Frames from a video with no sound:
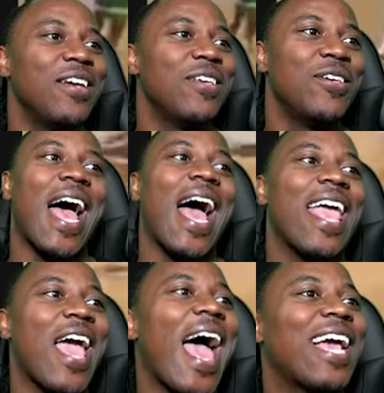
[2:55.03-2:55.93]
Your
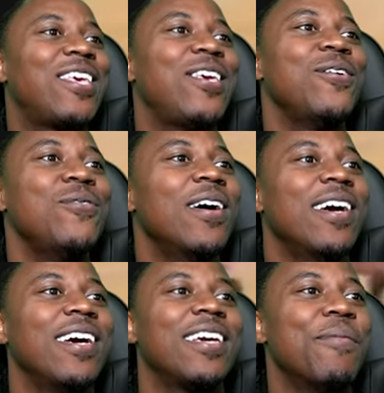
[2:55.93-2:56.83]
your IQ
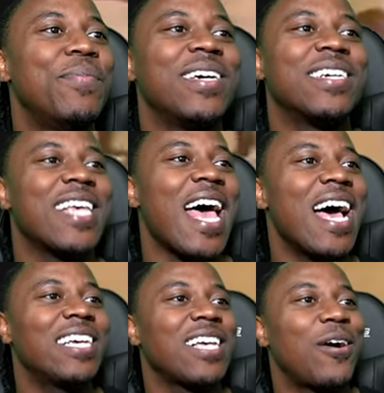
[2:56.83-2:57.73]
can be as high
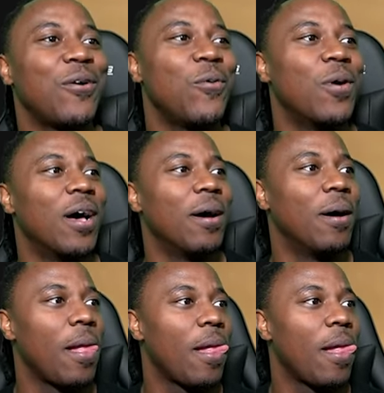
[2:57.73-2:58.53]
as I don't know what.